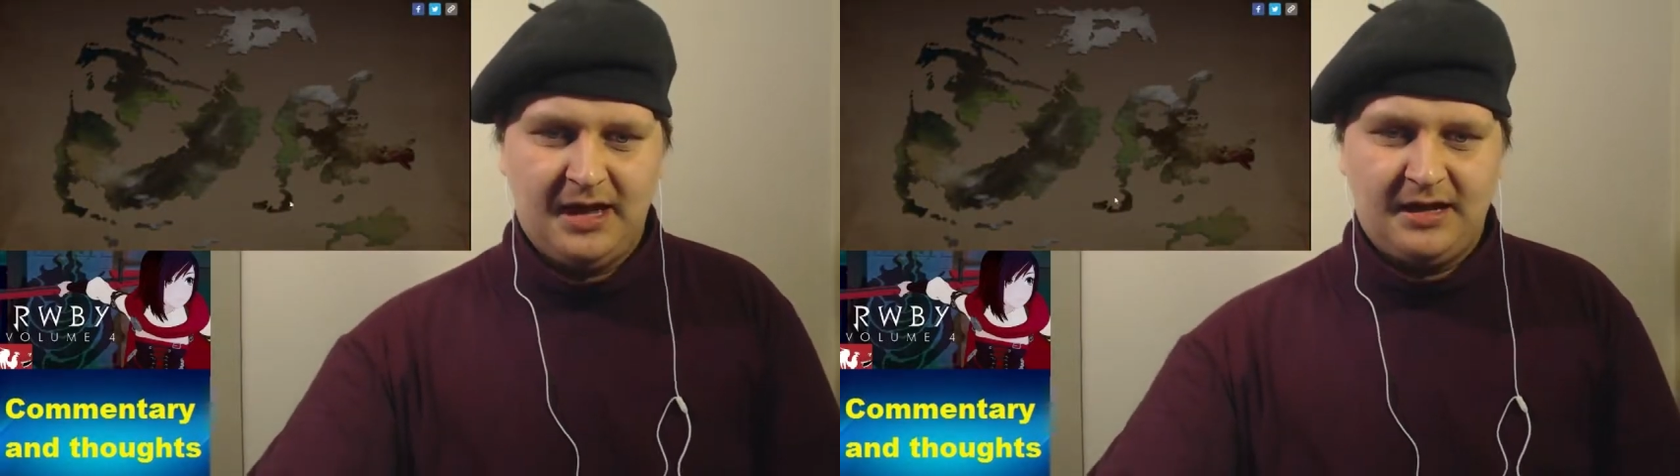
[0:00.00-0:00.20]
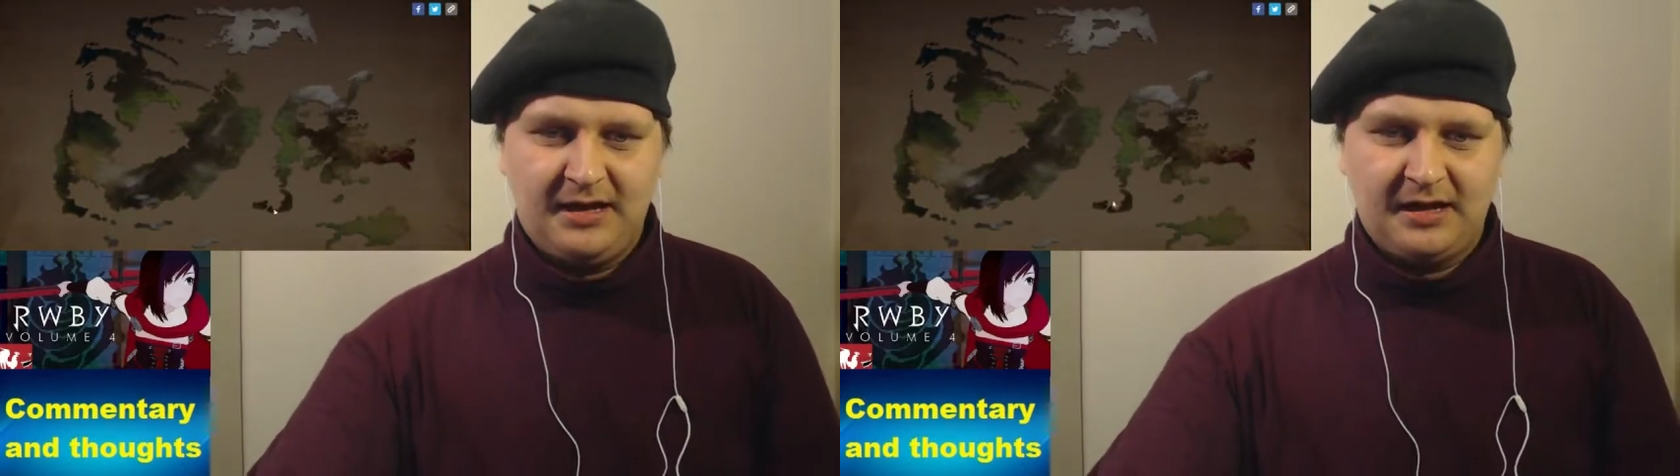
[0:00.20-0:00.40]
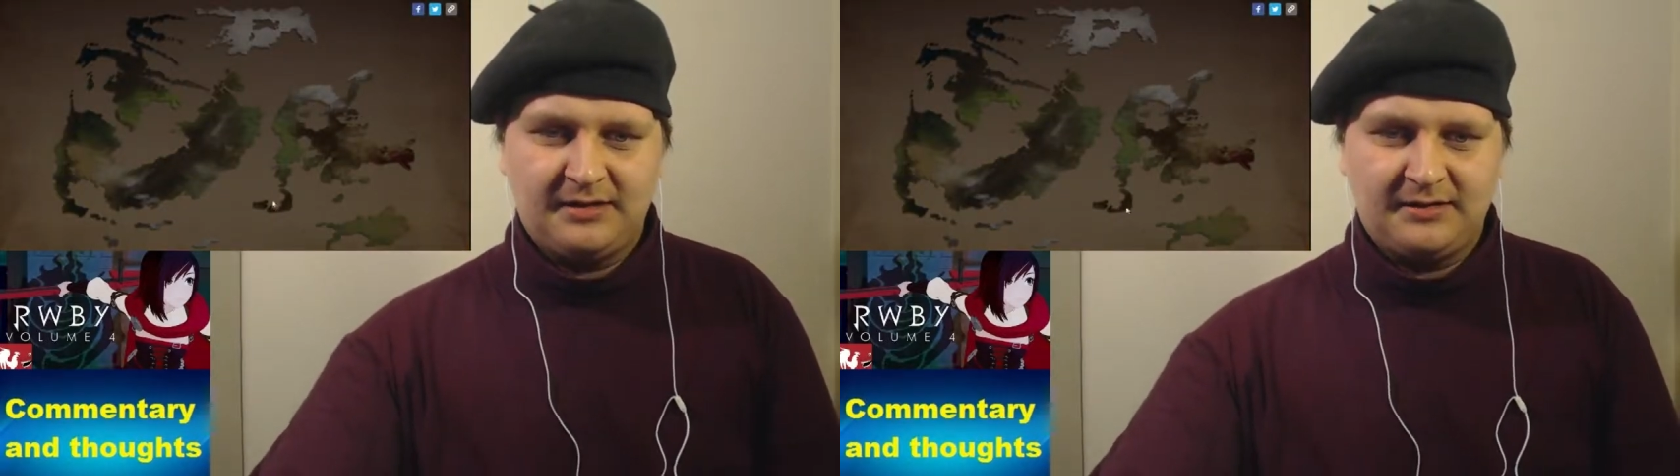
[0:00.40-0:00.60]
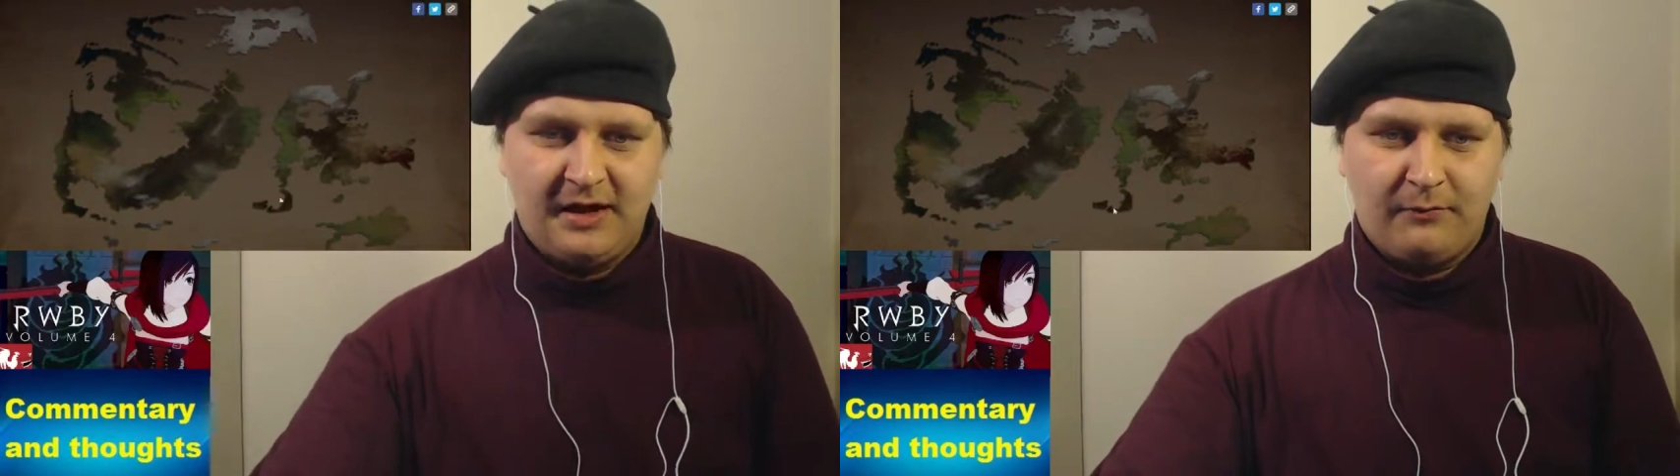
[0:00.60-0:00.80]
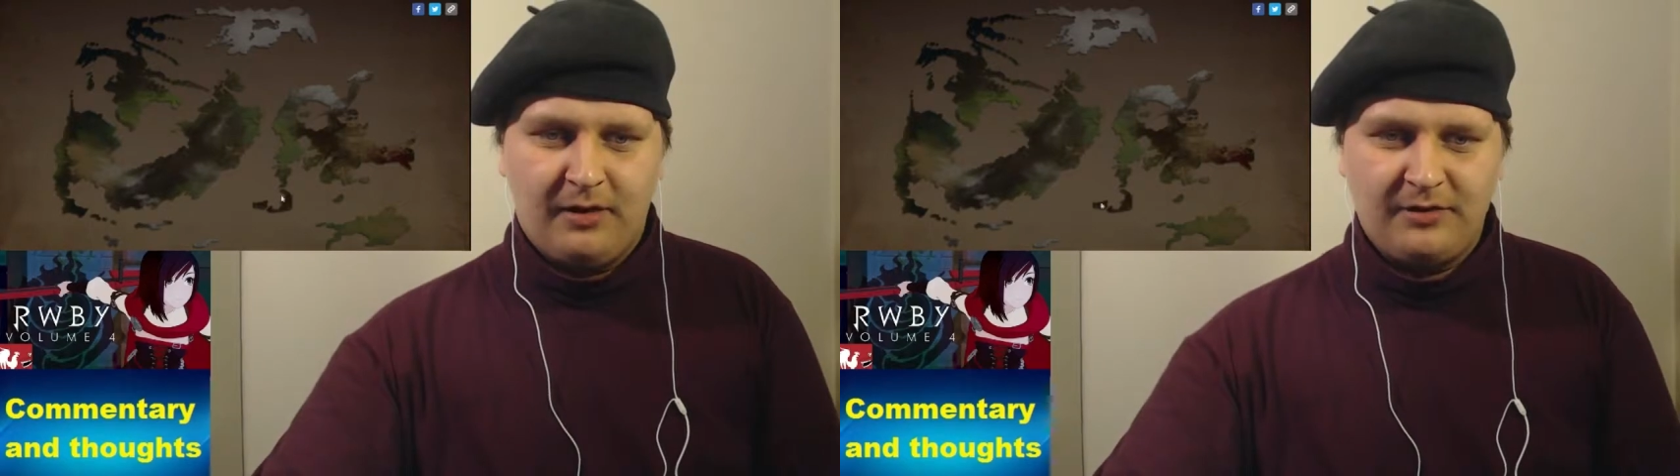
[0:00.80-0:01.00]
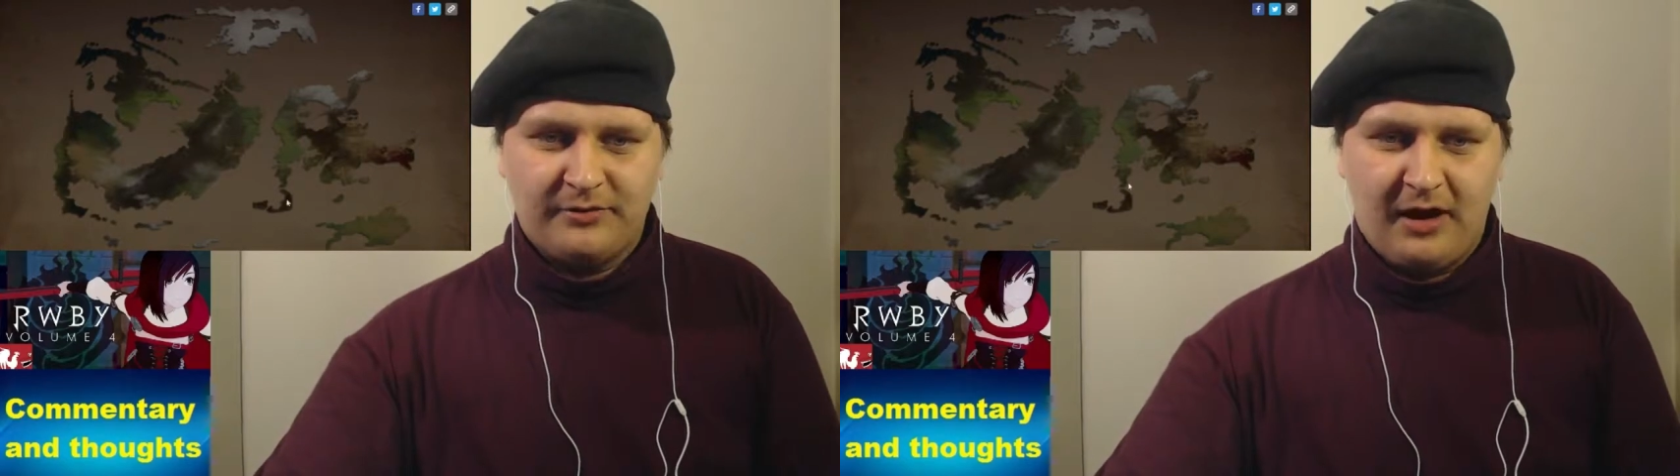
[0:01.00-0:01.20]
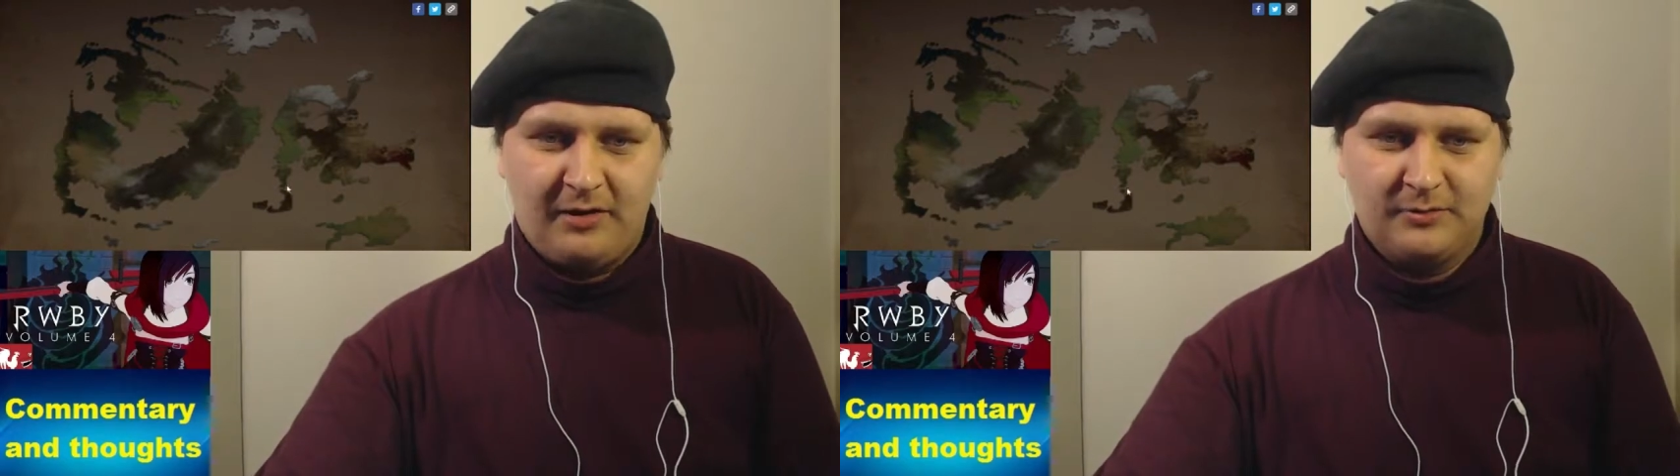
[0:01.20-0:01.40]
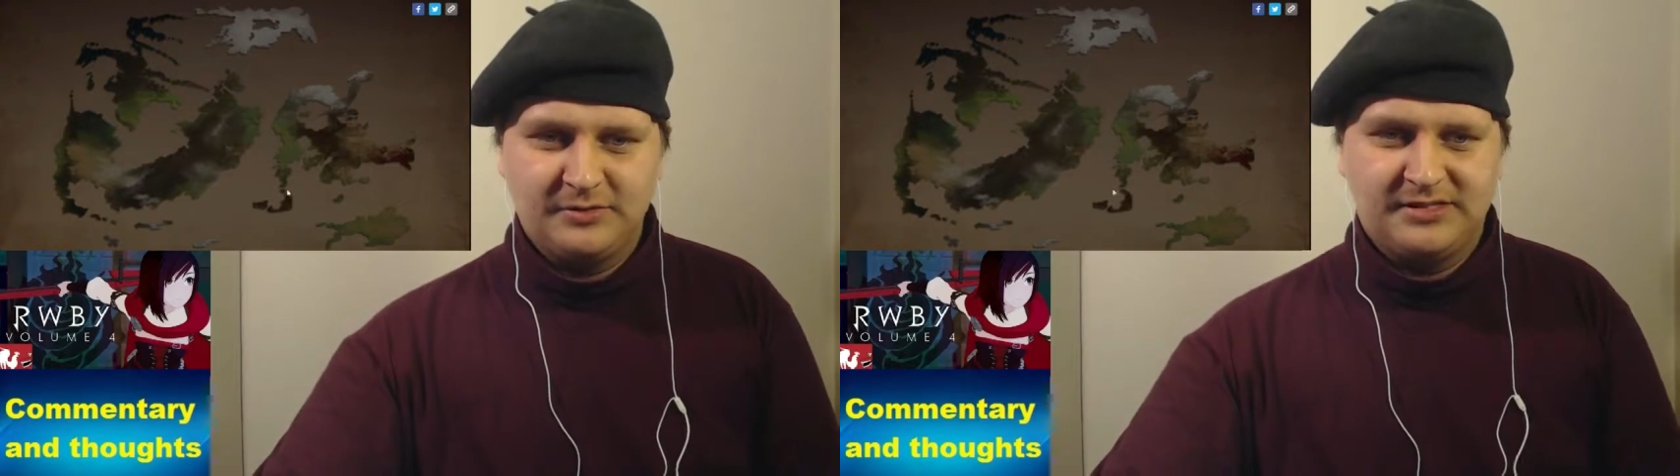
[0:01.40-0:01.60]
I wonder
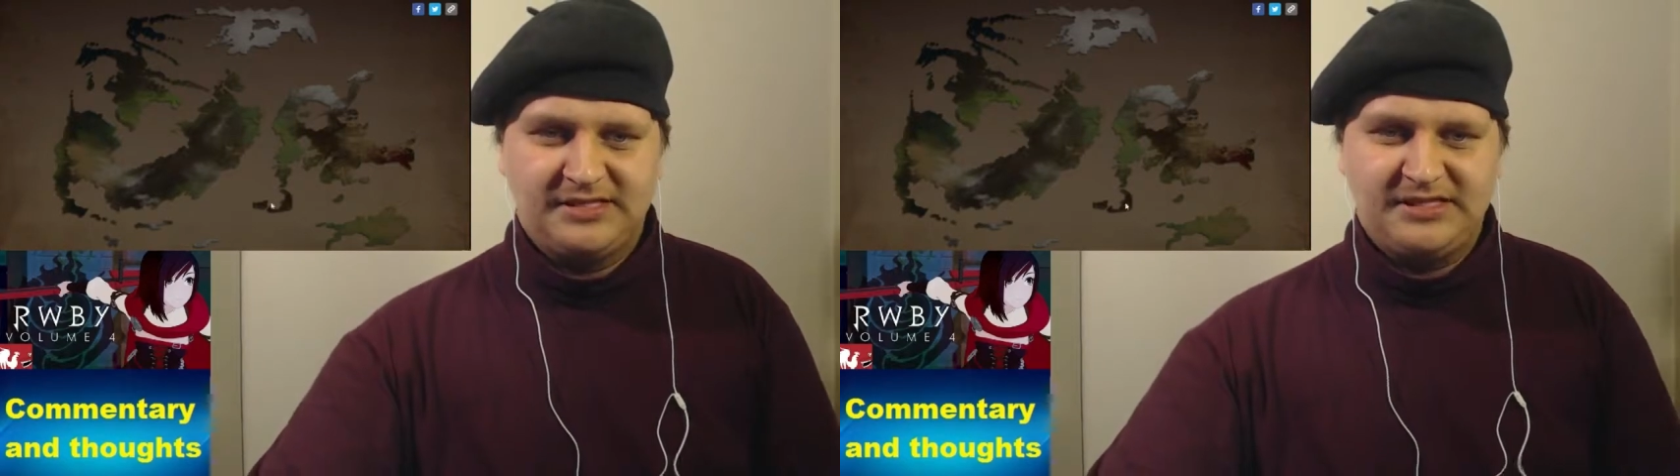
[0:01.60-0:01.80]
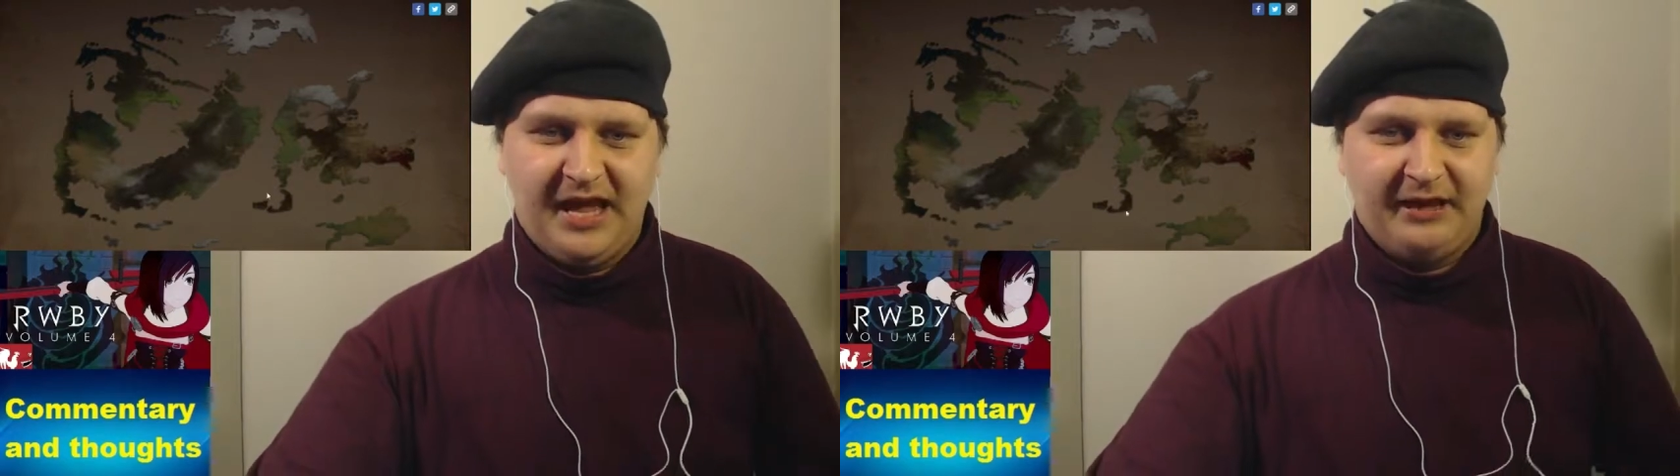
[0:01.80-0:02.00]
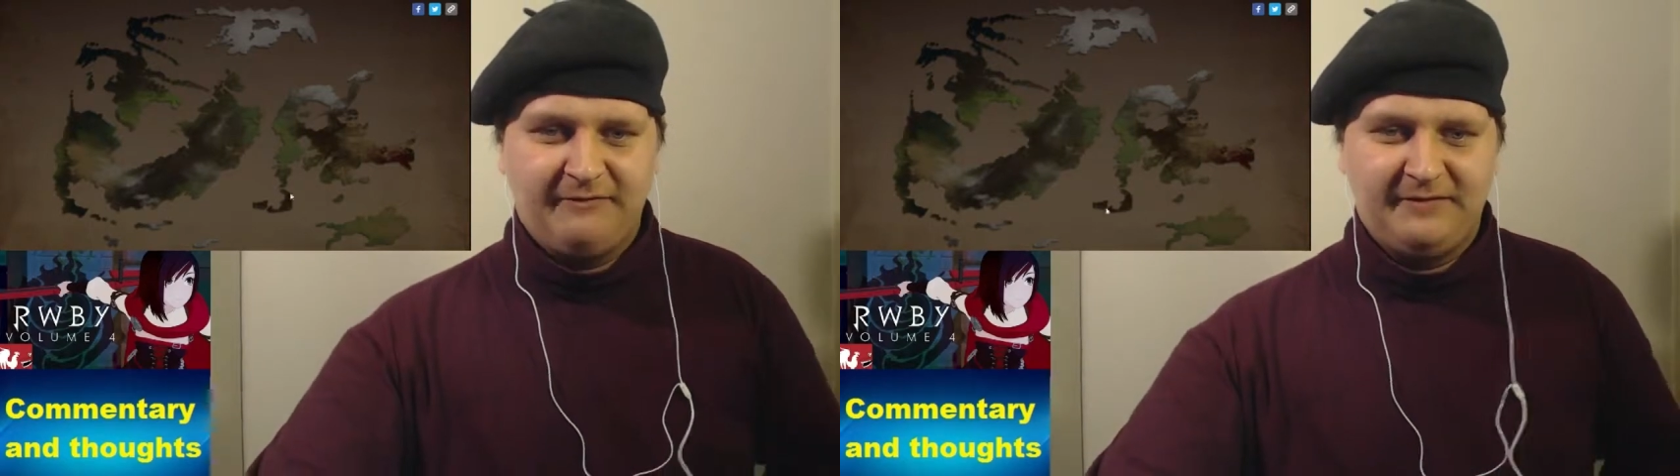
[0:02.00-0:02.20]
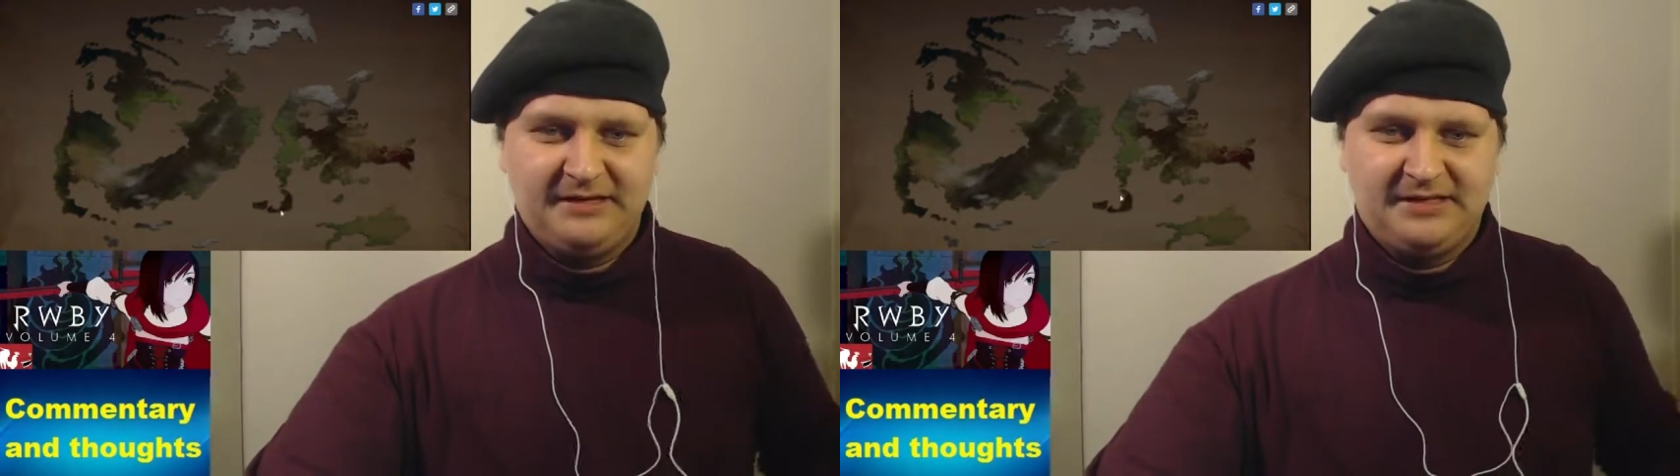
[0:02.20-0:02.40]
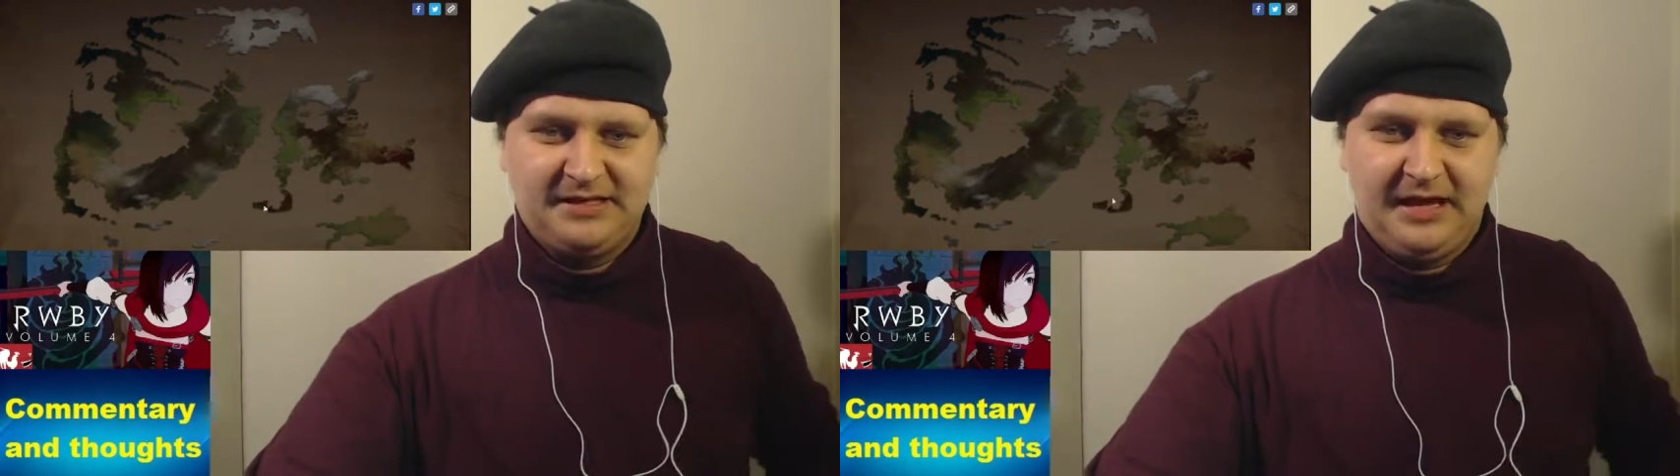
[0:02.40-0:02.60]
how safe it is